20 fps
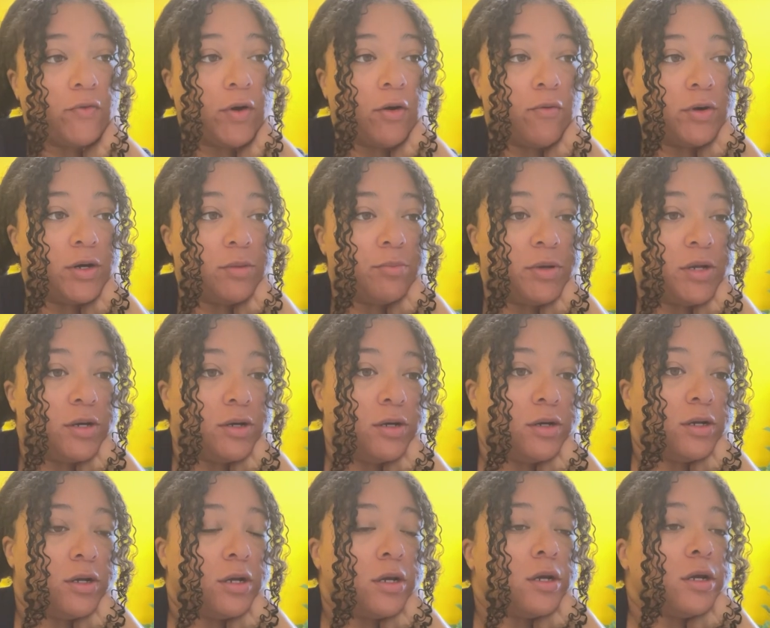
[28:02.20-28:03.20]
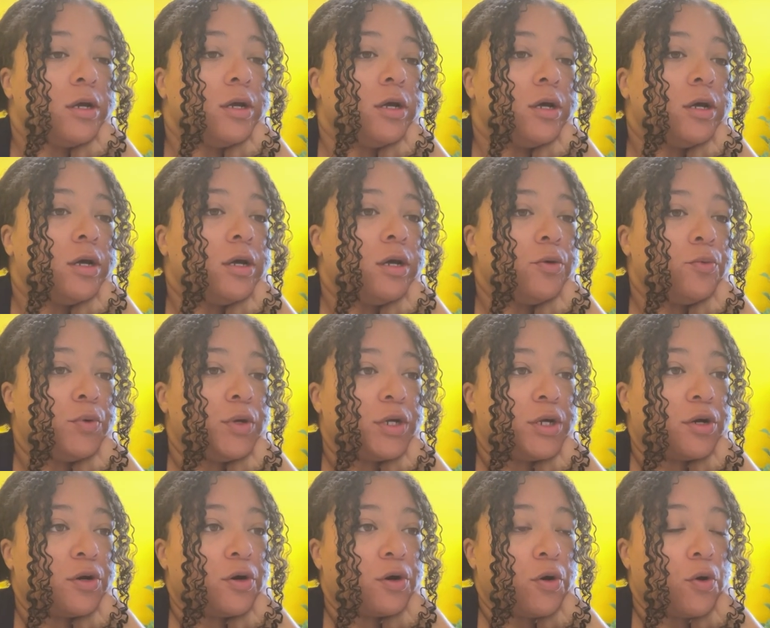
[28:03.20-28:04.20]
already been
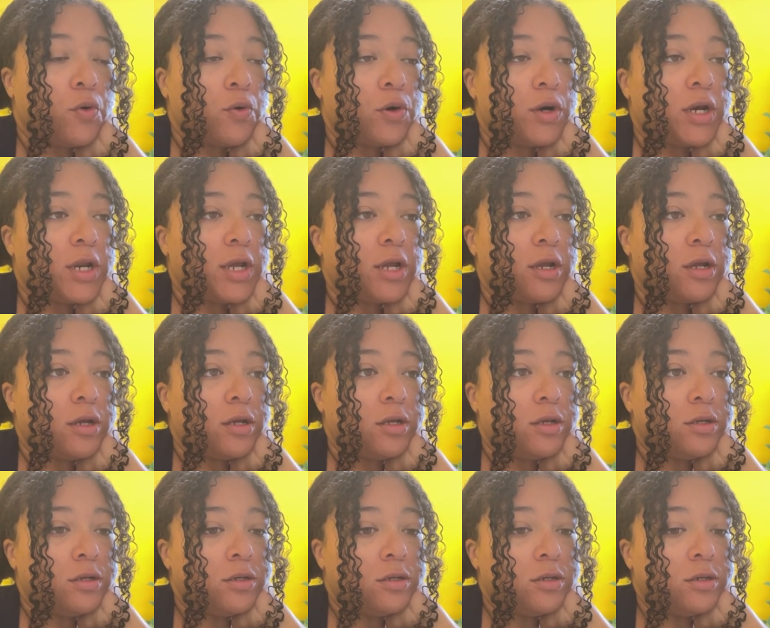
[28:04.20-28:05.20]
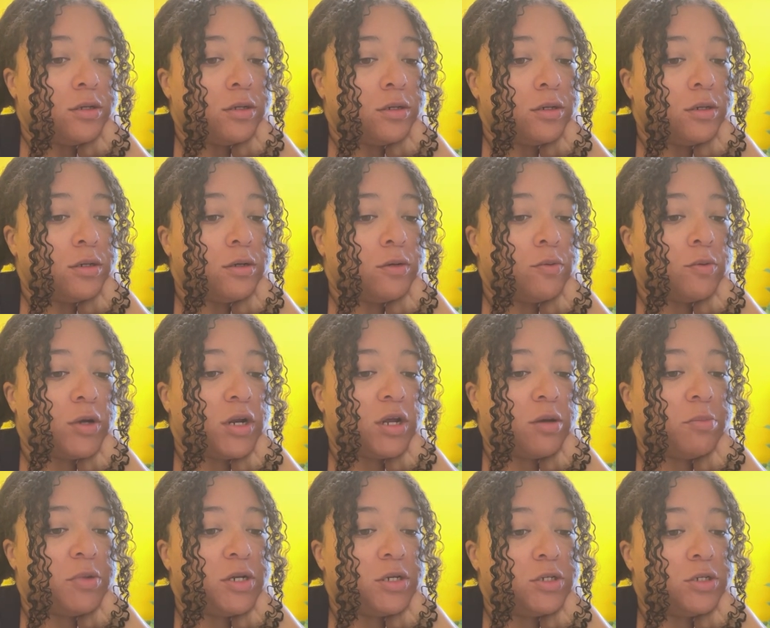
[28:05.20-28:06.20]
recording what I've
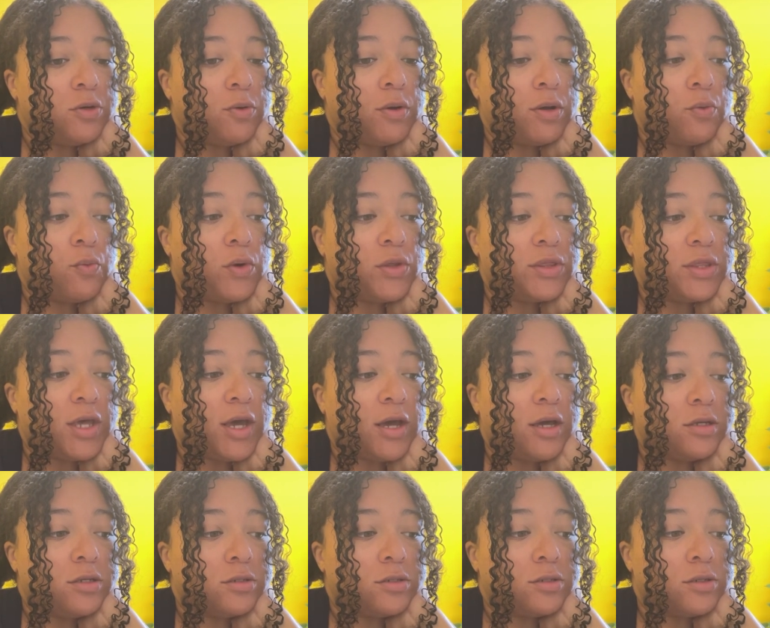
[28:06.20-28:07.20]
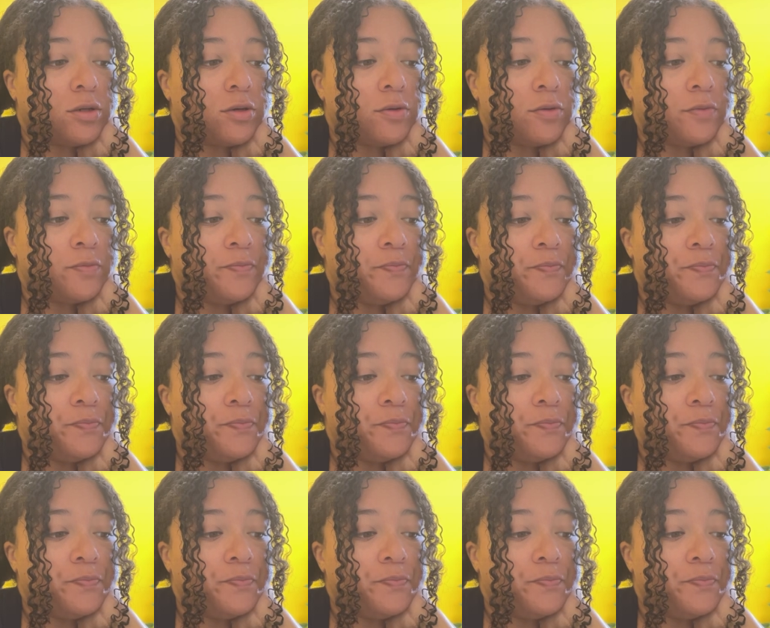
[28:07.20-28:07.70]
been doing with that so